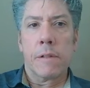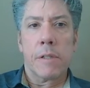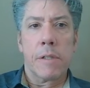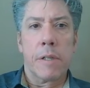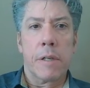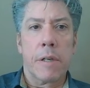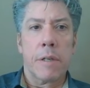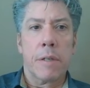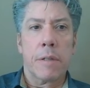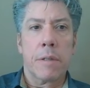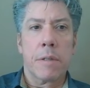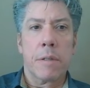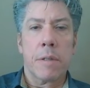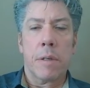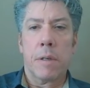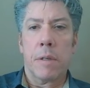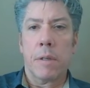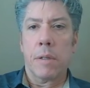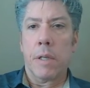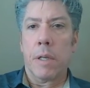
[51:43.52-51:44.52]
Okay,
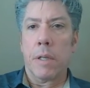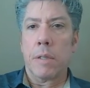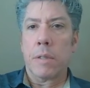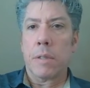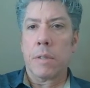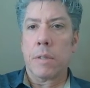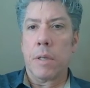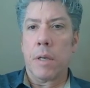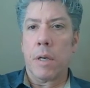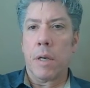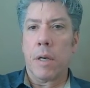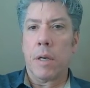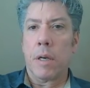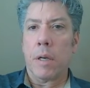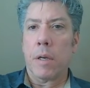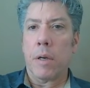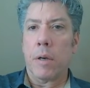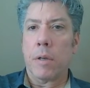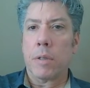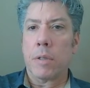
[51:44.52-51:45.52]
so let's
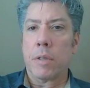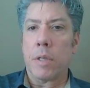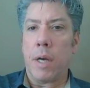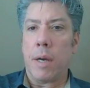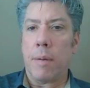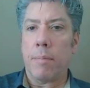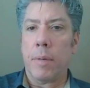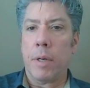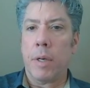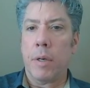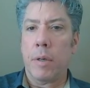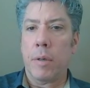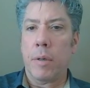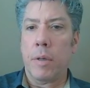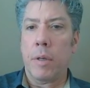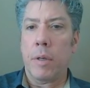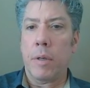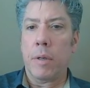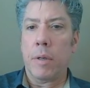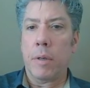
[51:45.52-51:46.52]
uh, go to stop
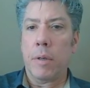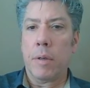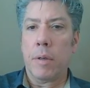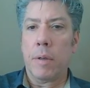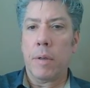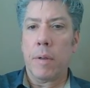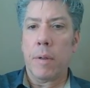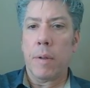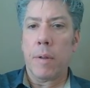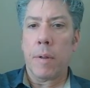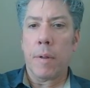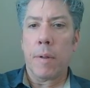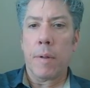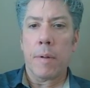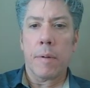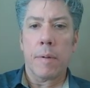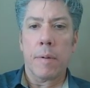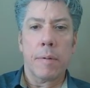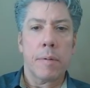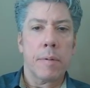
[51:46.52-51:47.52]
mode.
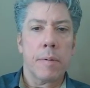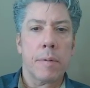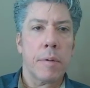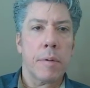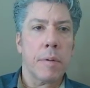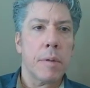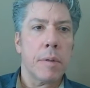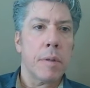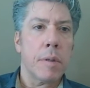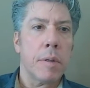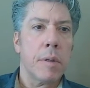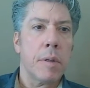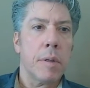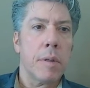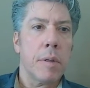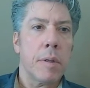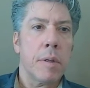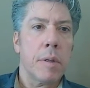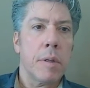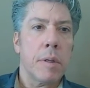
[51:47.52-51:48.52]

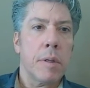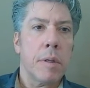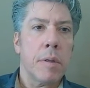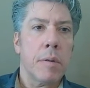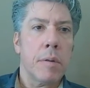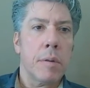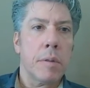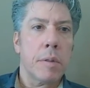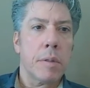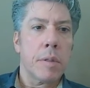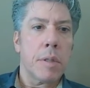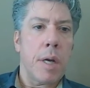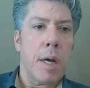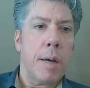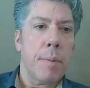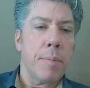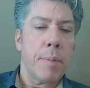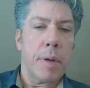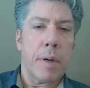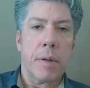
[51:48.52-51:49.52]
We'll
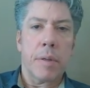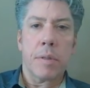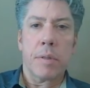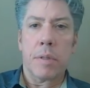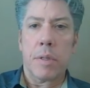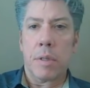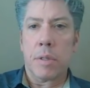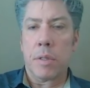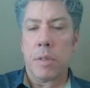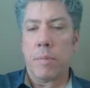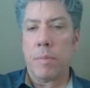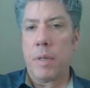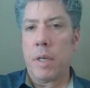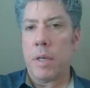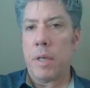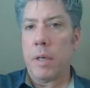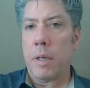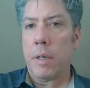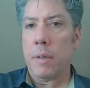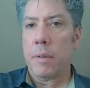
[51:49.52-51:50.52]
stop our system
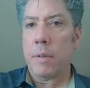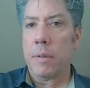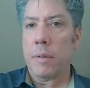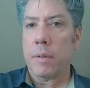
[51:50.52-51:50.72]
here.